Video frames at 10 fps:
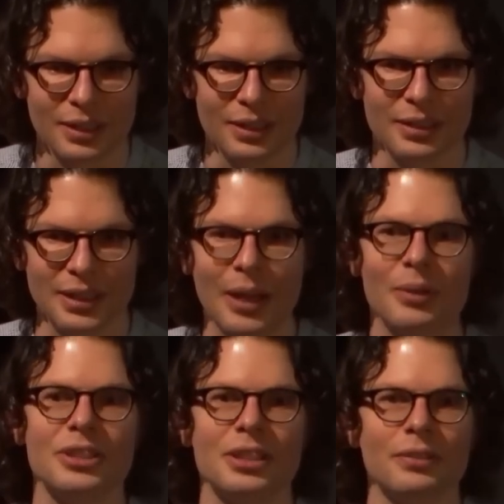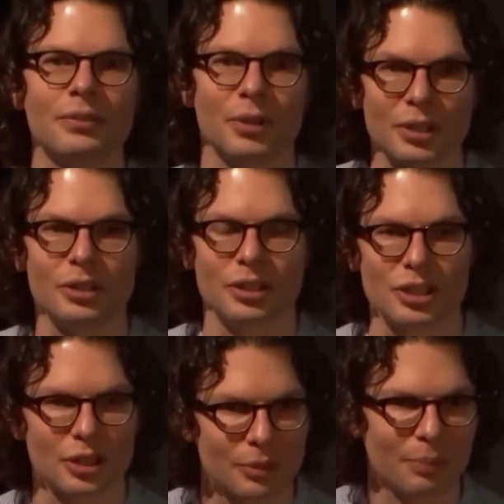Narrative, just
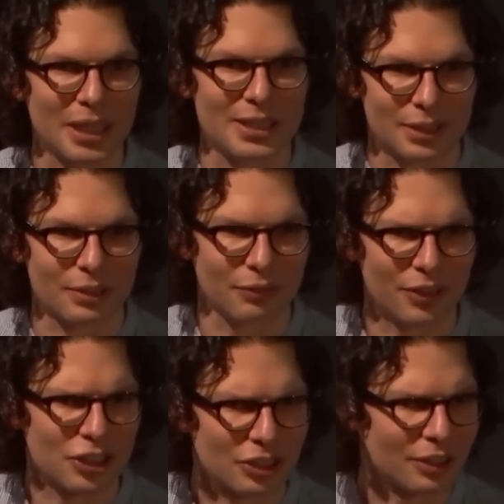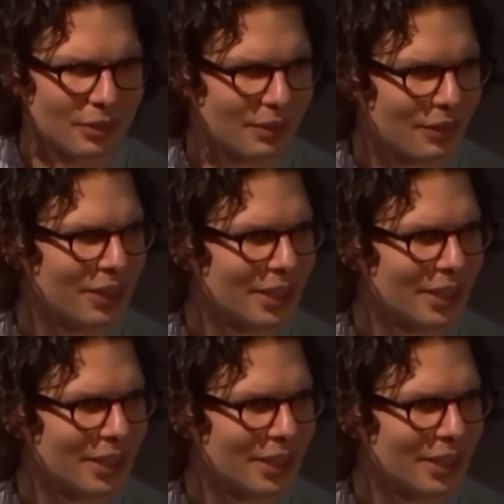a basic fiction thing.